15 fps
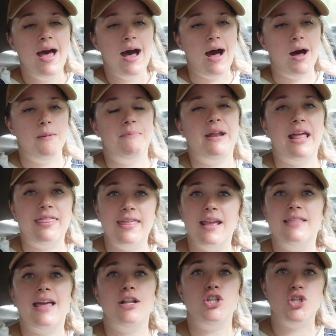But I
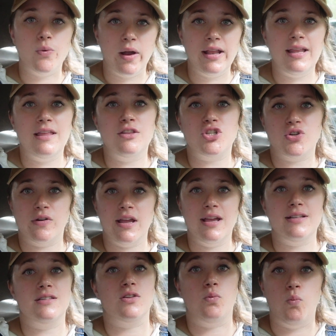think that joining the
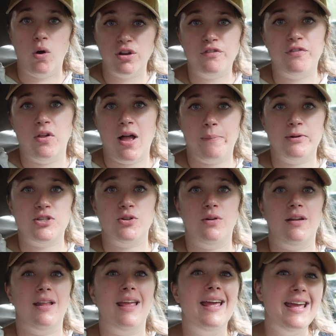trades is a wonderful opportunity,